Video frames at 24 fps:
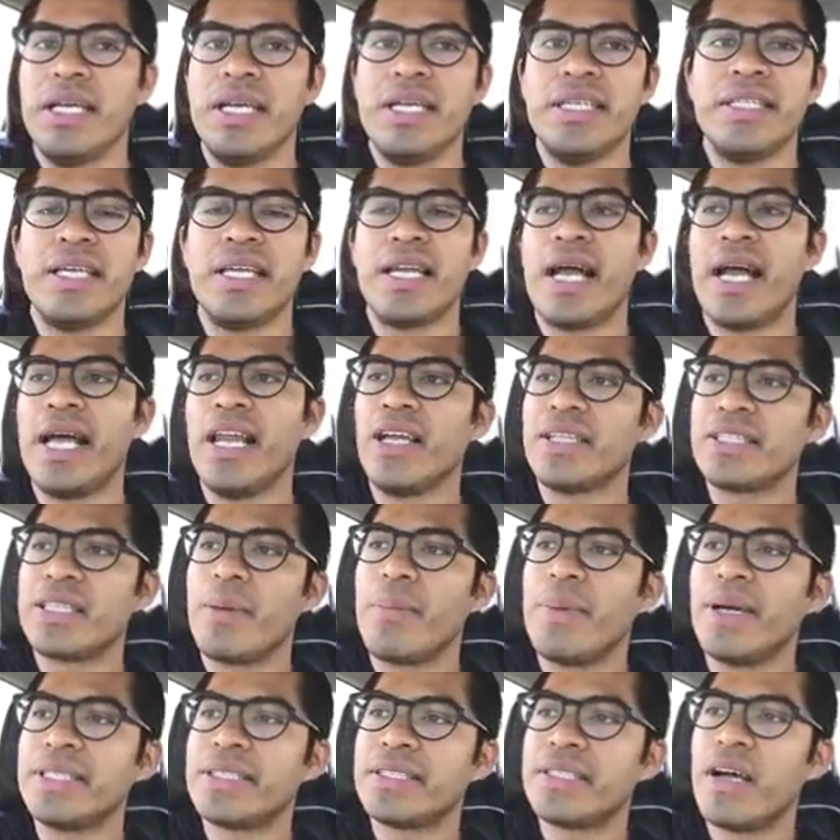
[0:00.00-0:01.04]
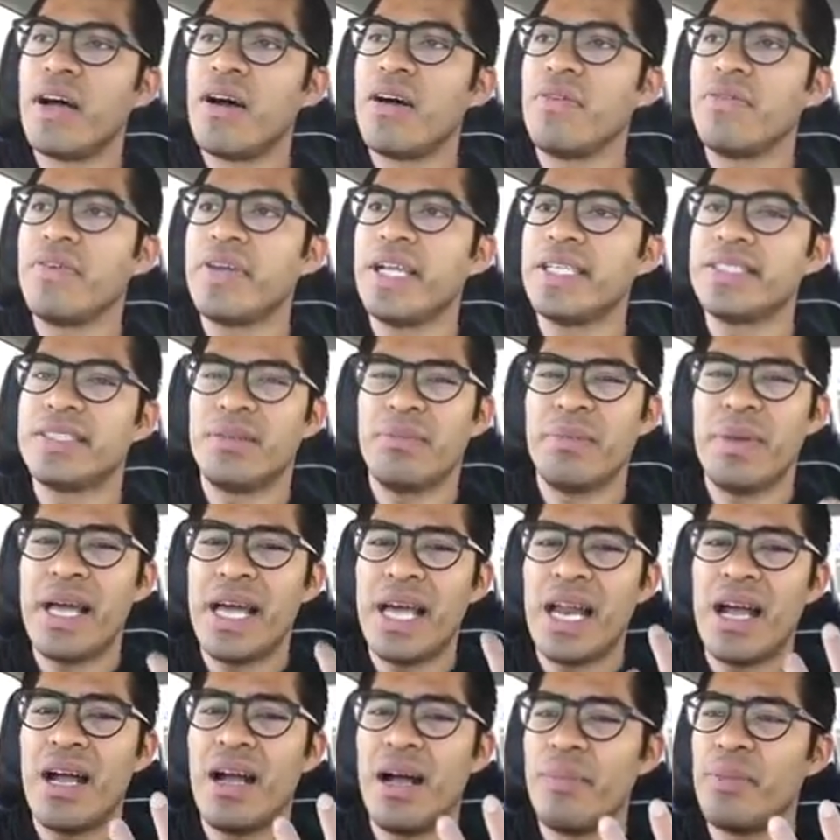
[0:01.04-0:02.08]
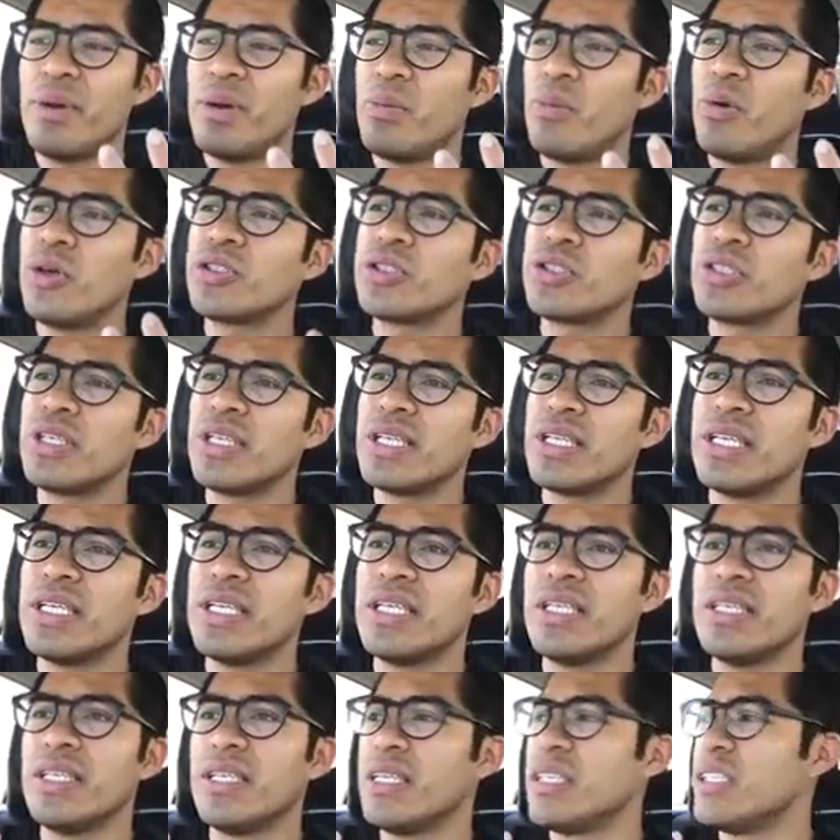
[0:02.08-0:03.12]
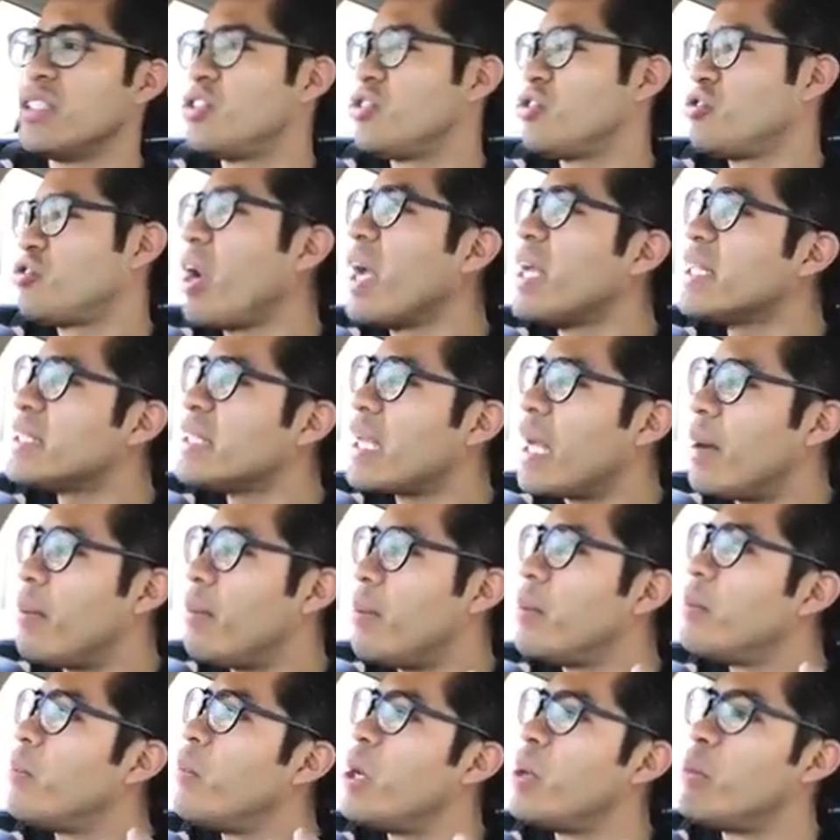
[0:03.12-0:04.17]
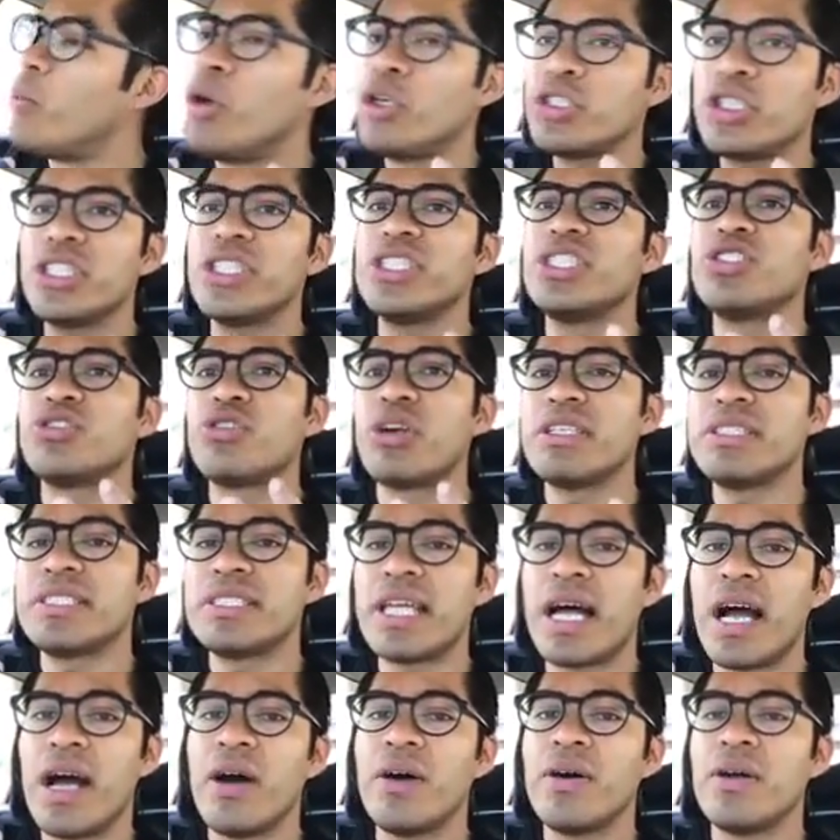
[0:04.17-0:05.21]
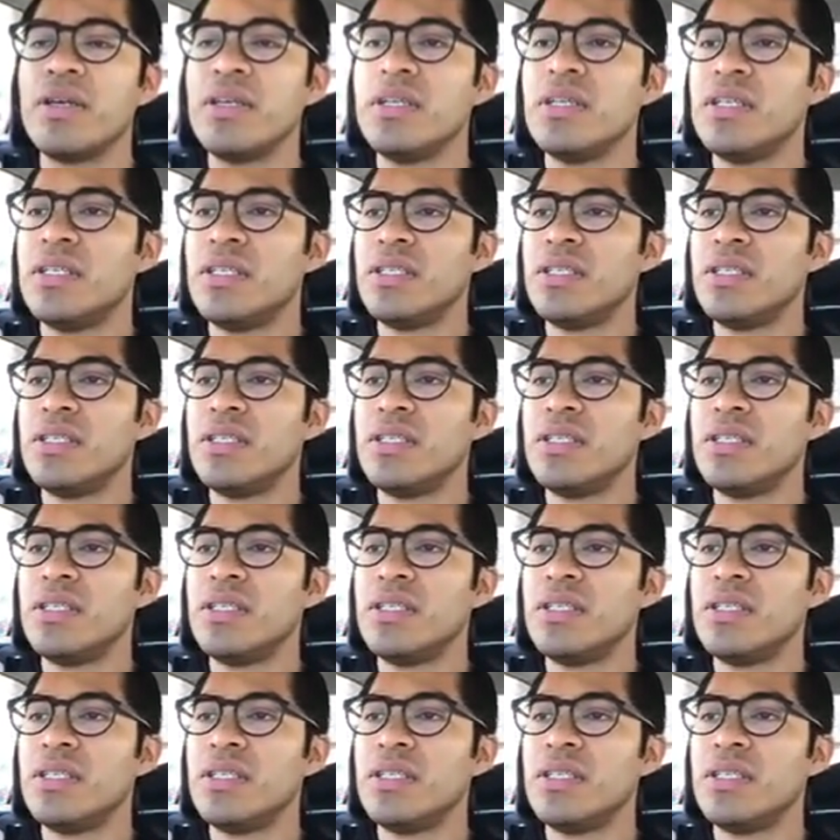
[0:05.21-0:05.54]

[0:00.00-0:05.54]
And then I looked at myself and I said, man, I'm emotionally stressed out.